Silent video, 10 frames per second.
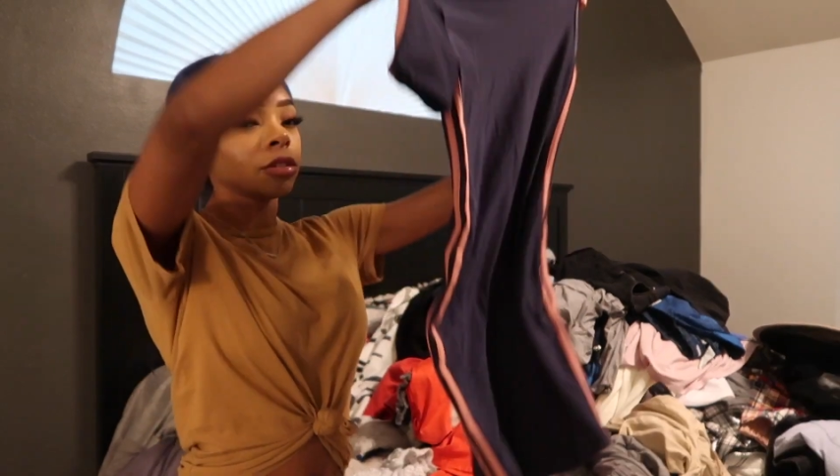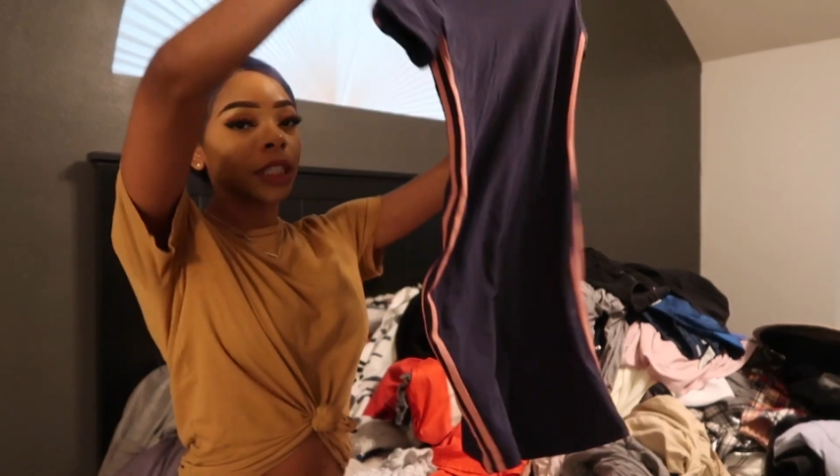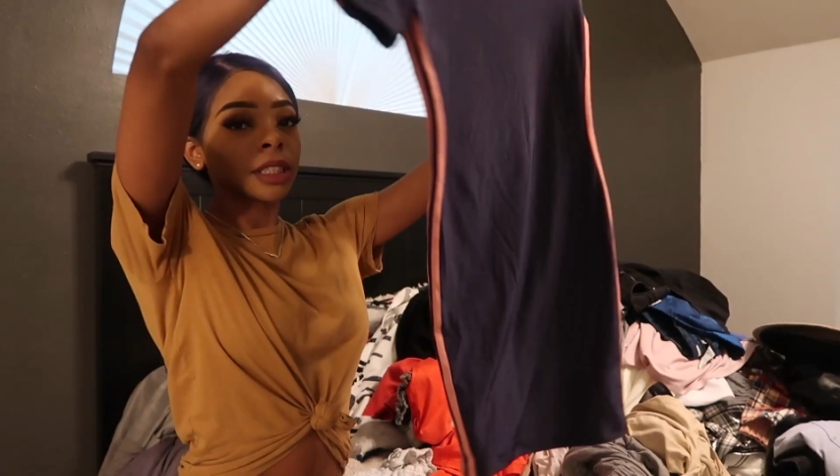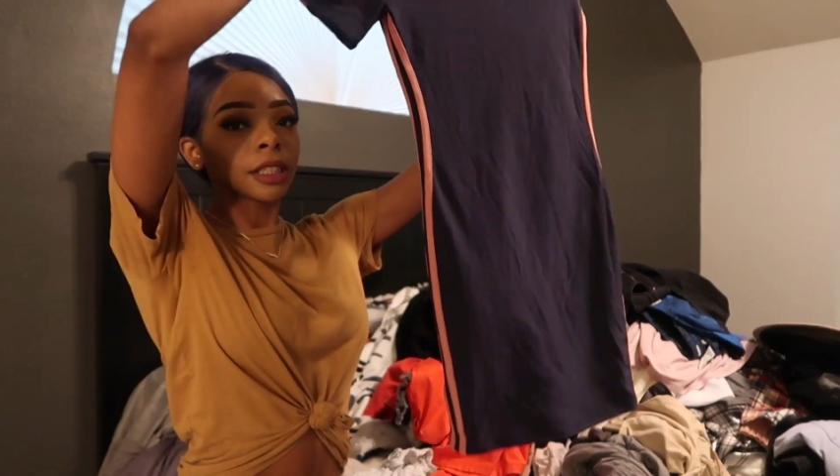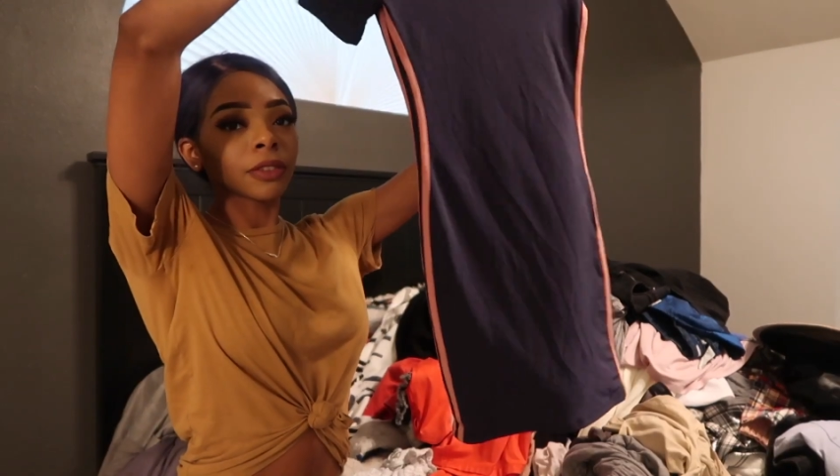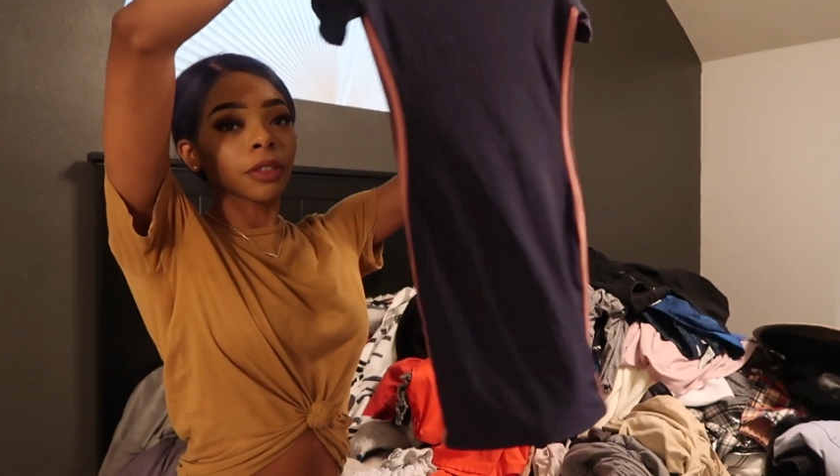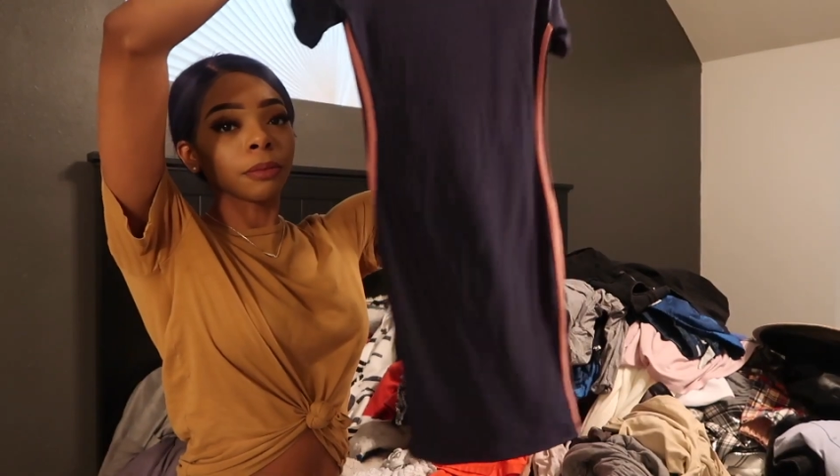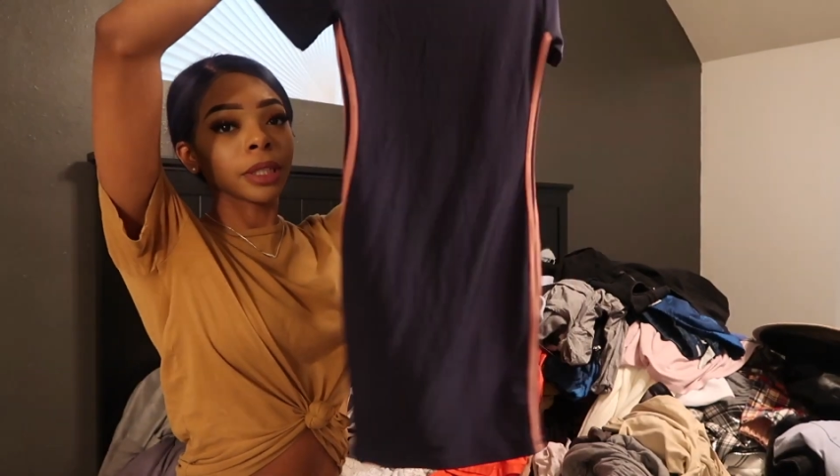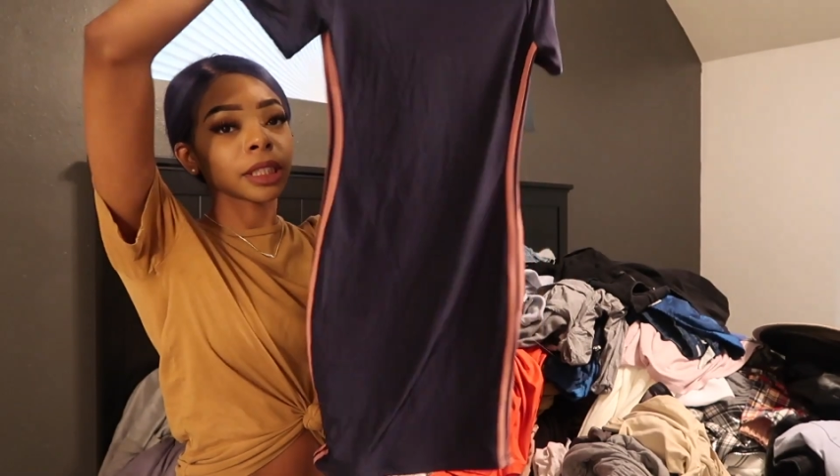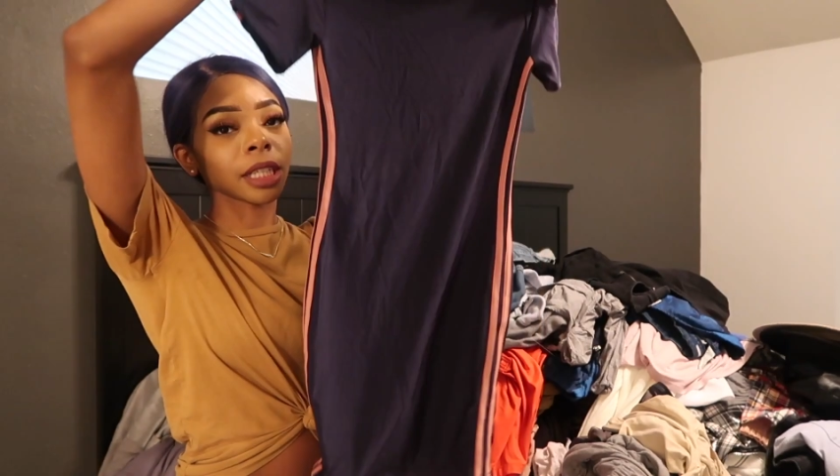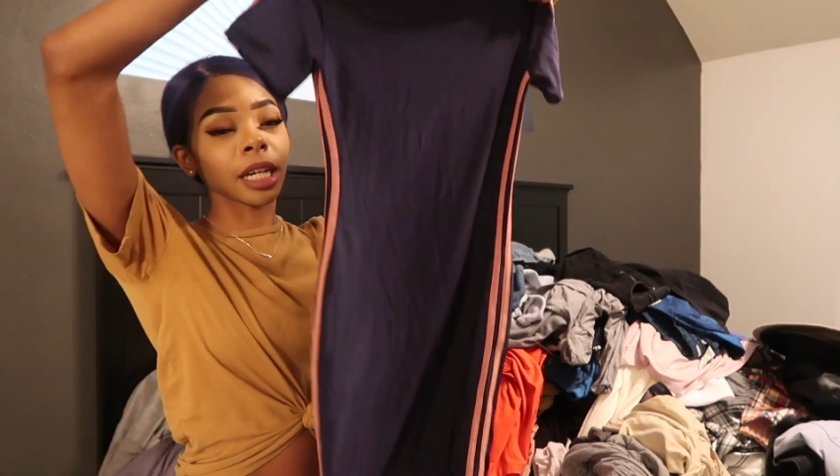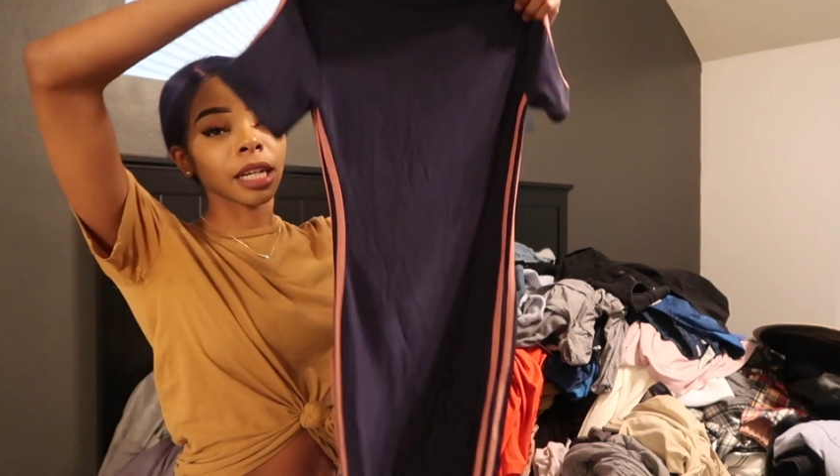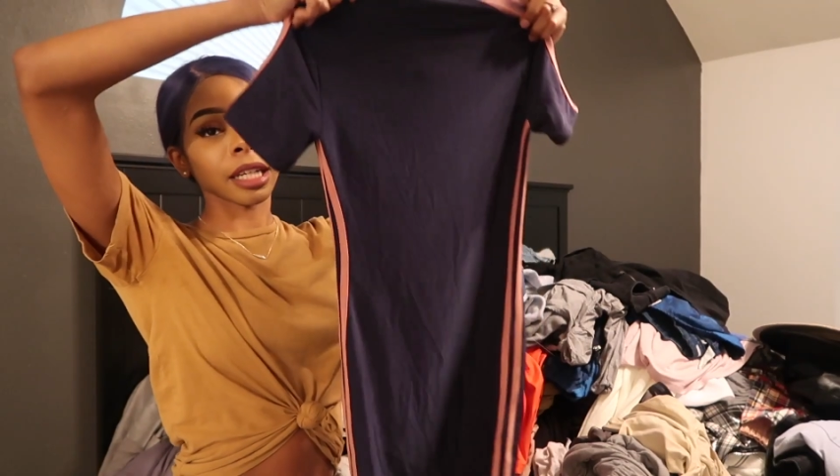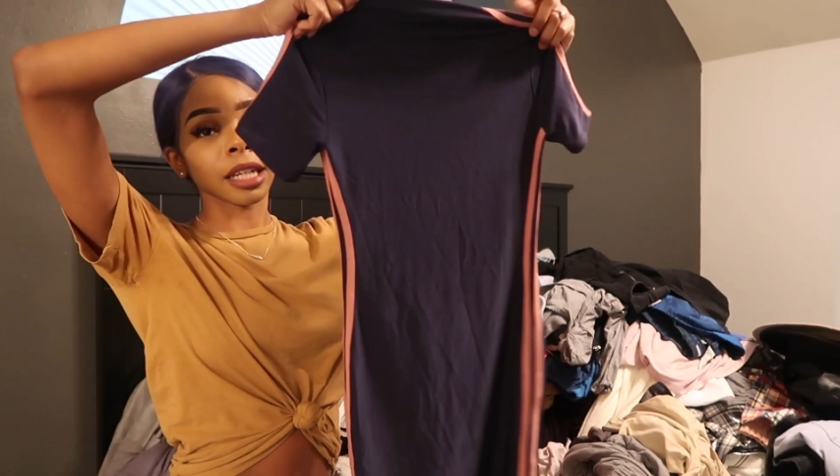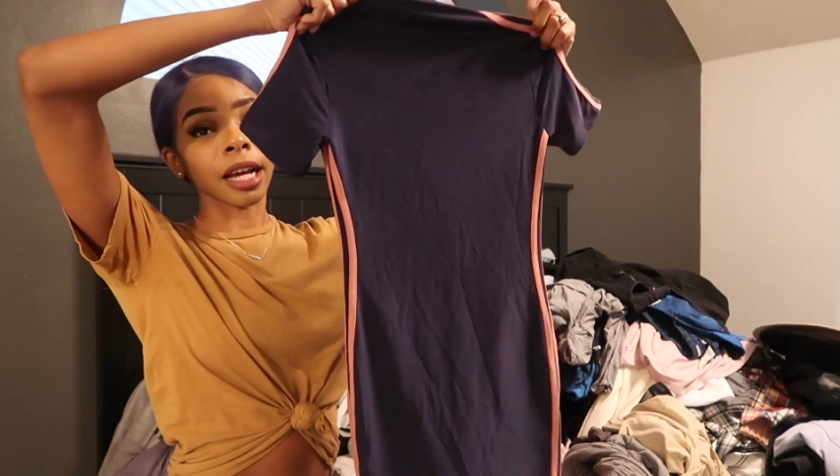dresses from
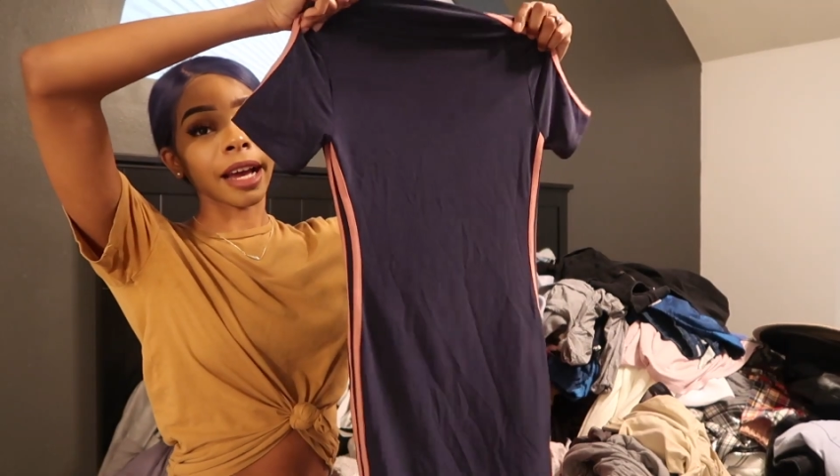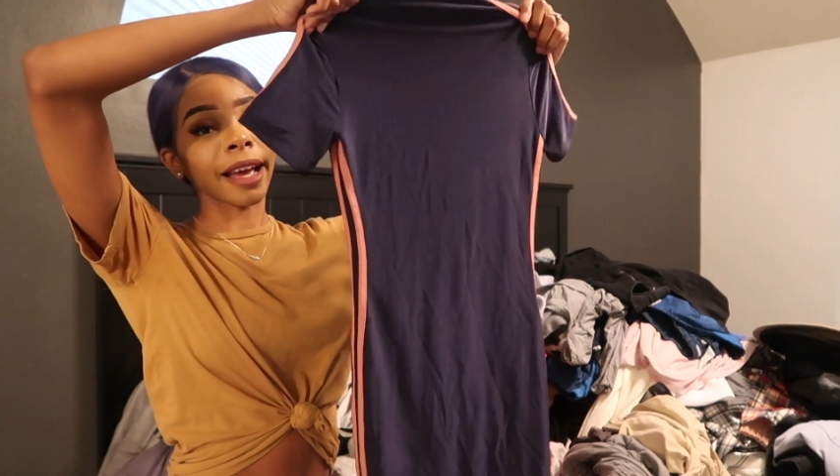Misguided.